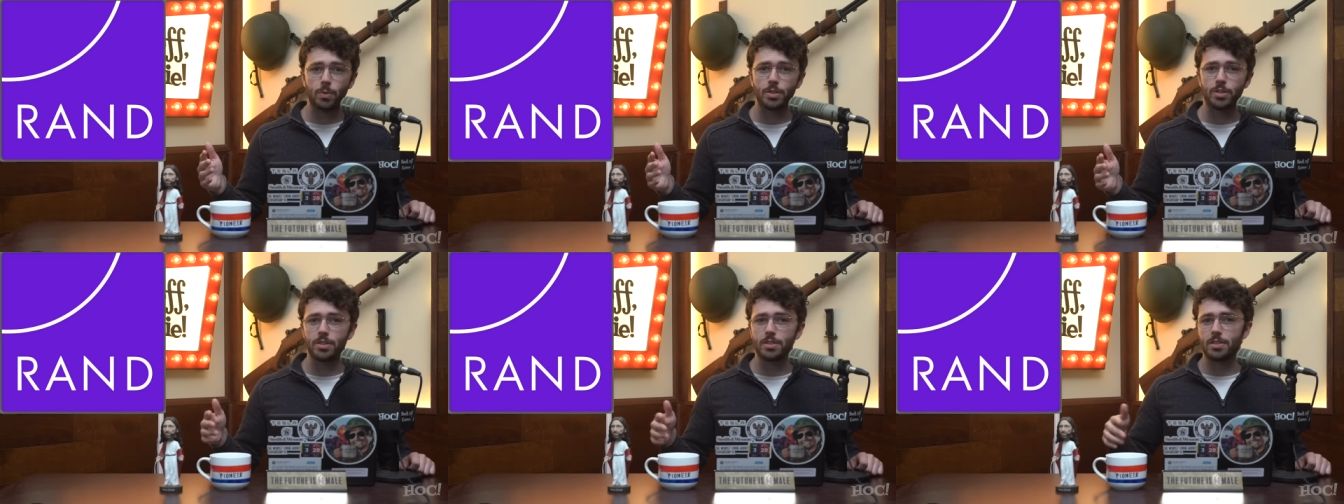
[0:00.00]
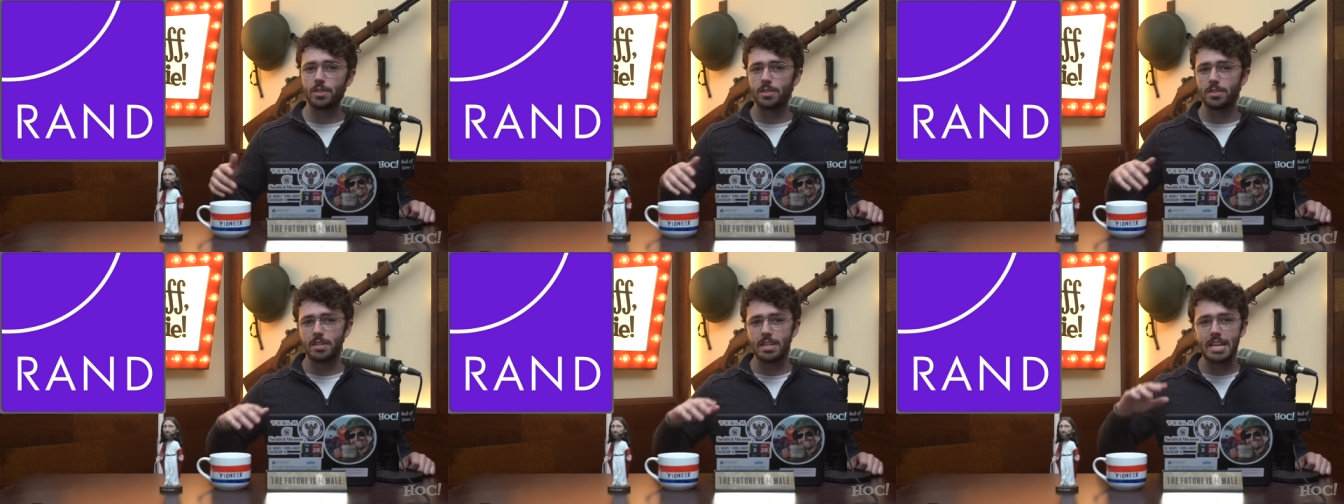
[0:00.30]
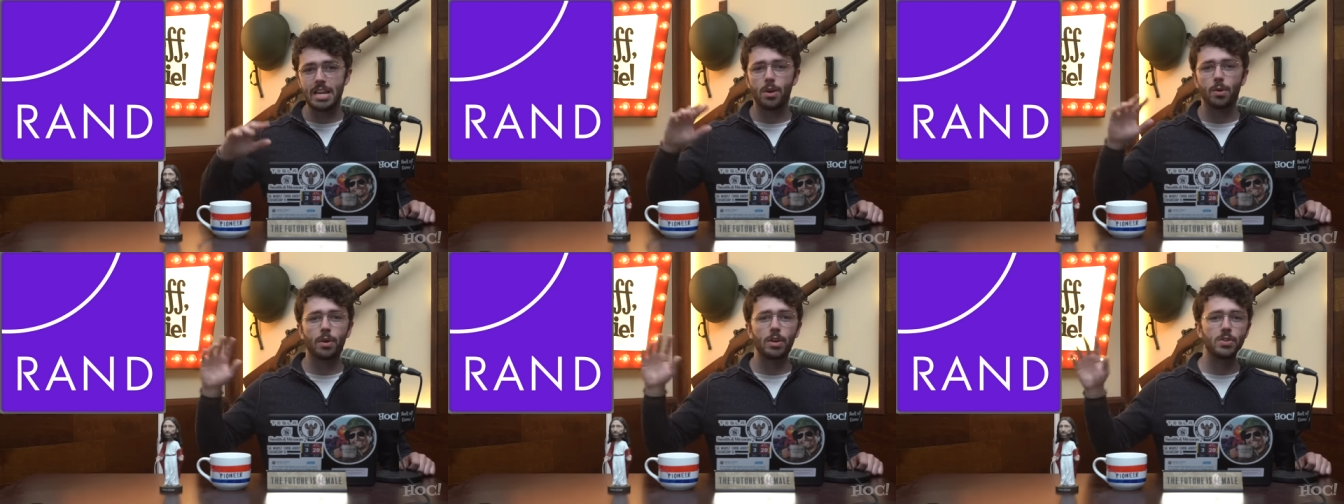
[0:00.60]
which is this
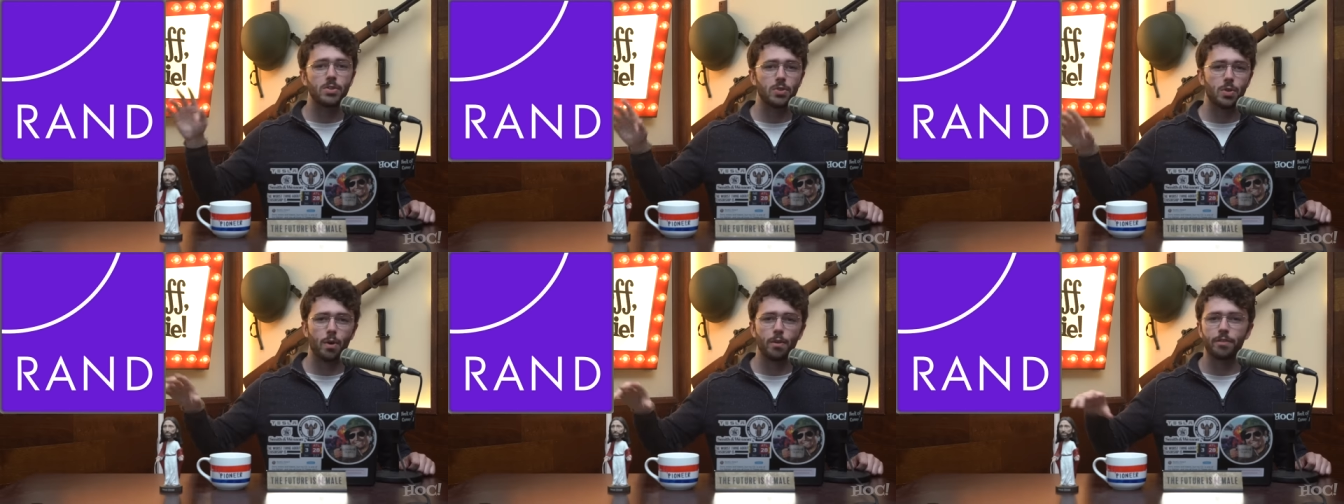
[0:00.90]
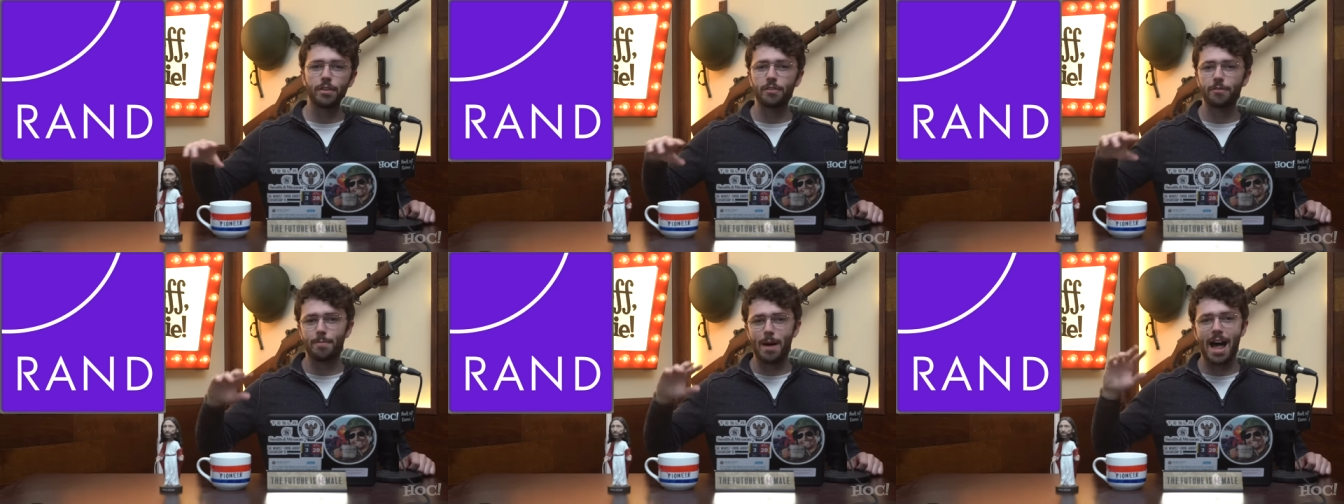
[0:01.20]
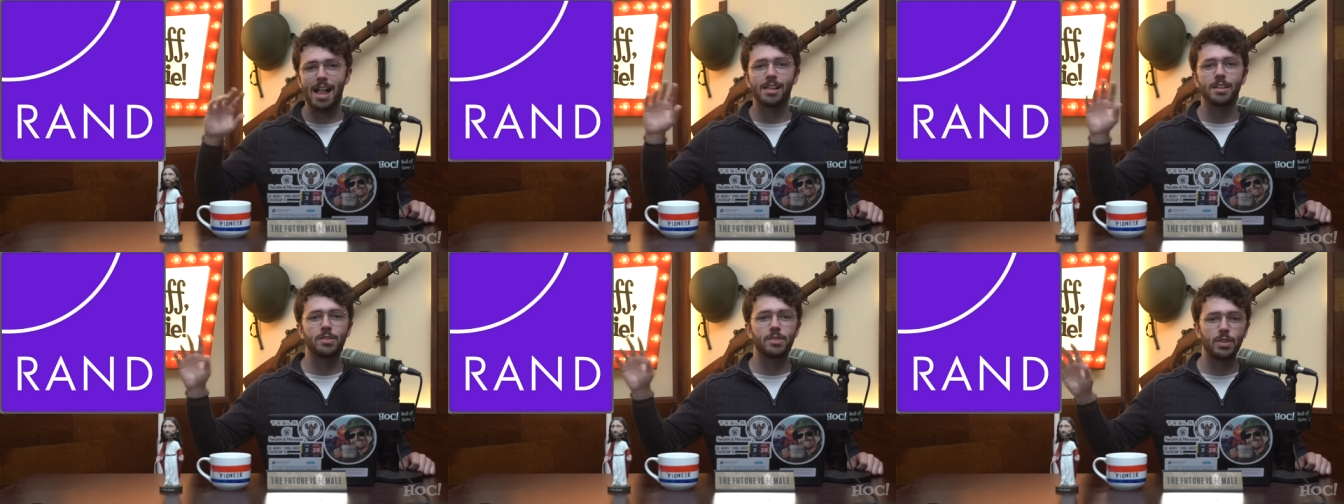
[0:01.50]
neoconservative
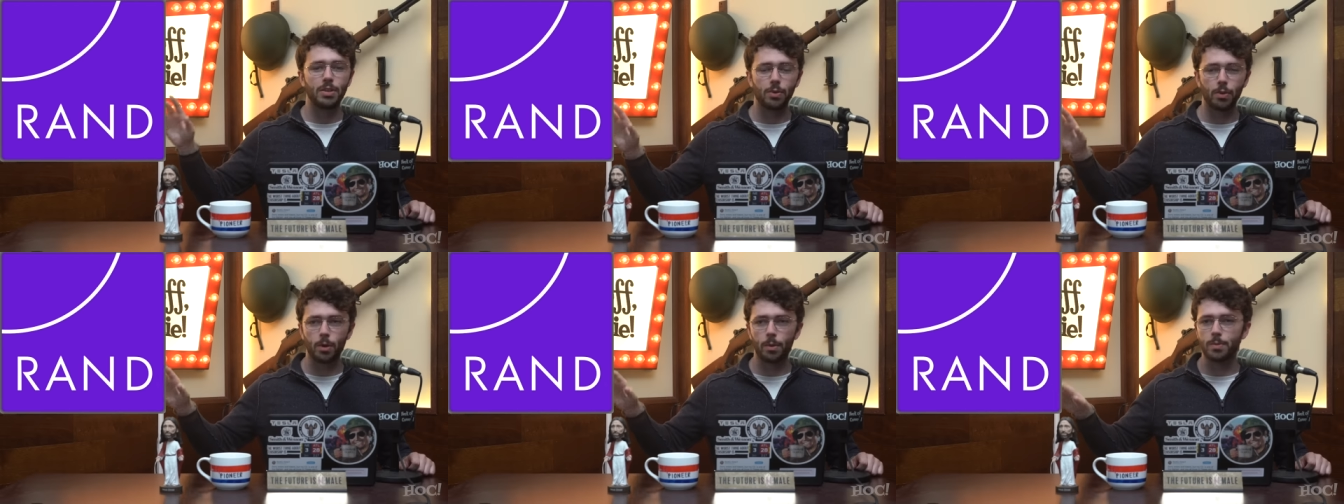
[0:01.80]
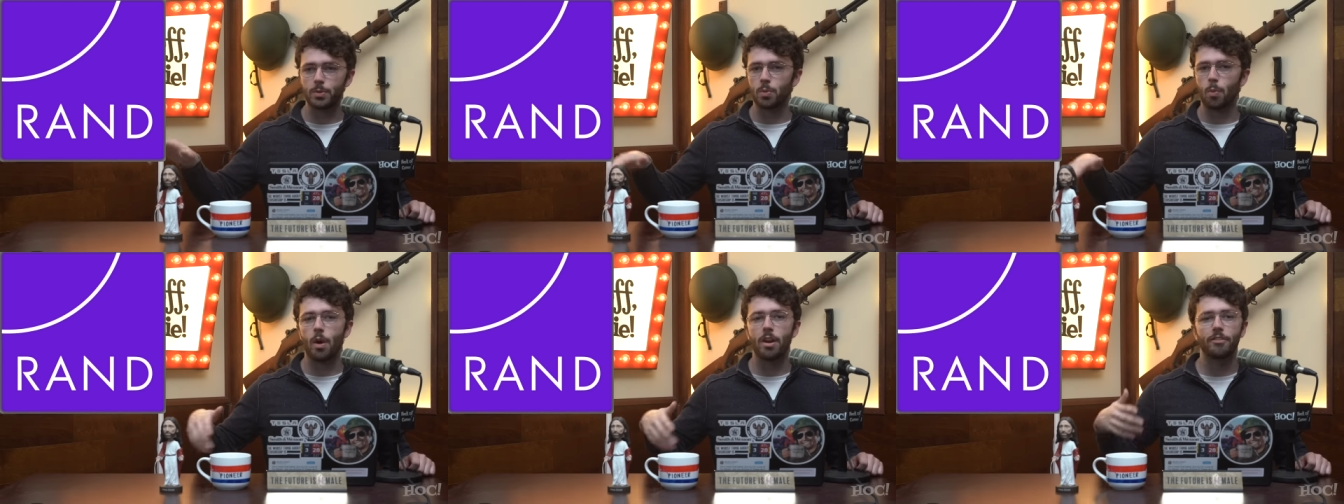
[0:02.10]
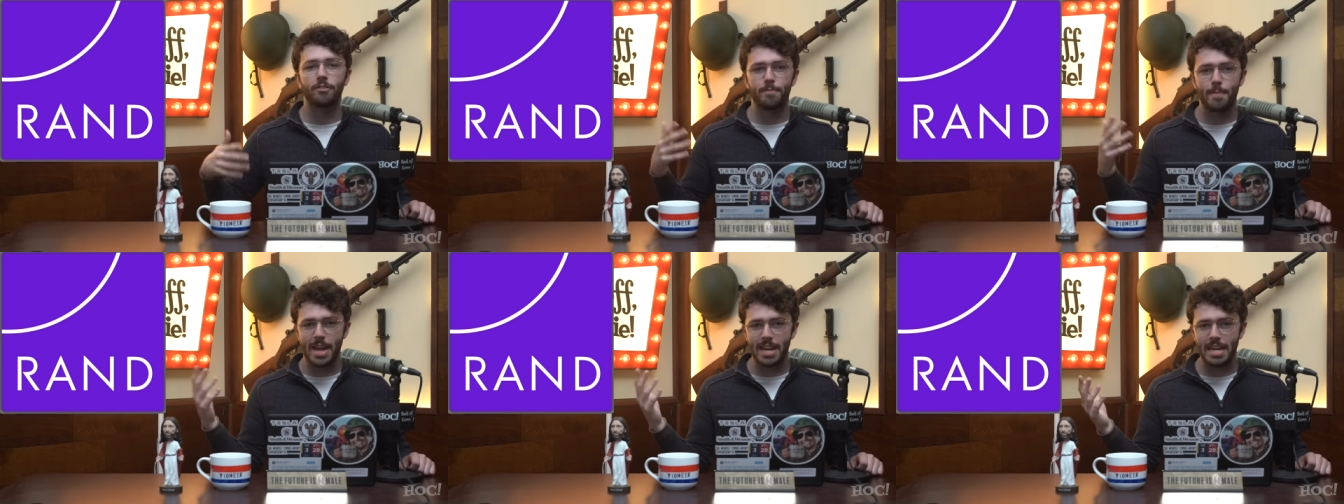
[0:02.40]
policy group's one
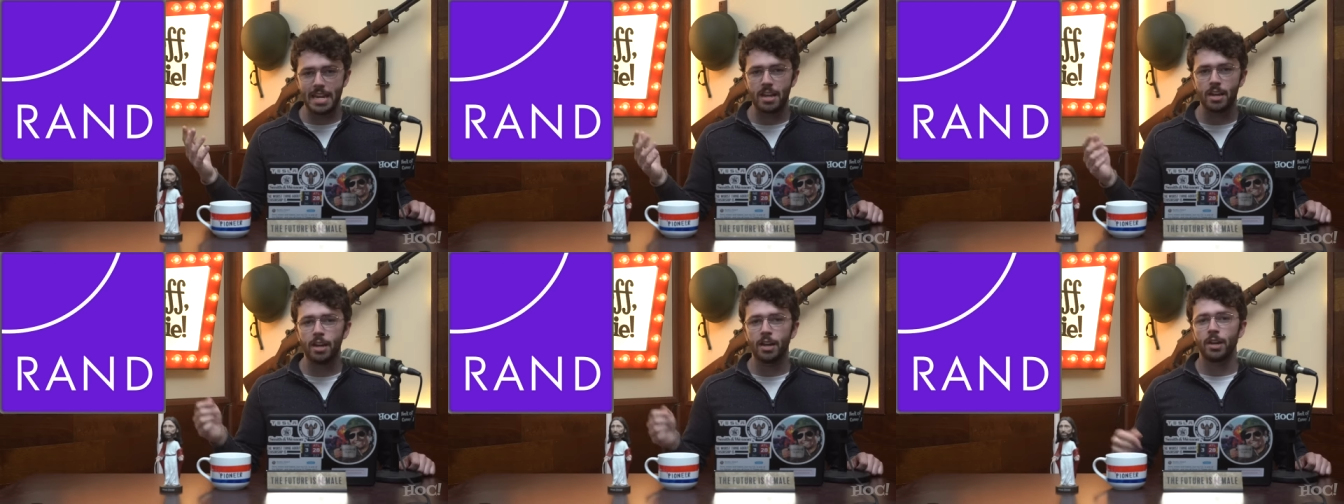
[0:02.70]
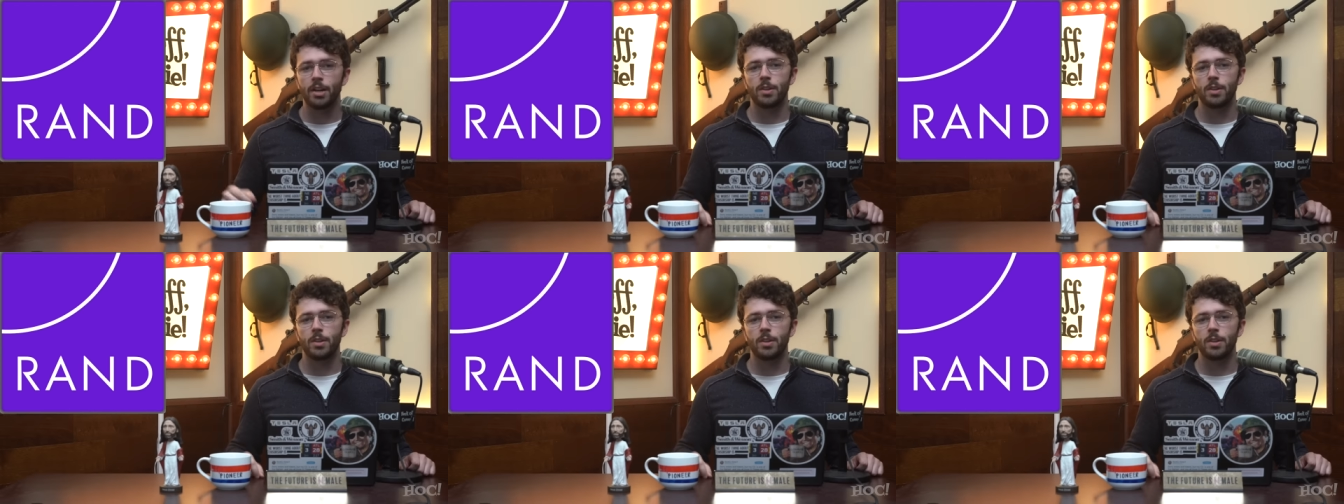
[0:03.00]
of many,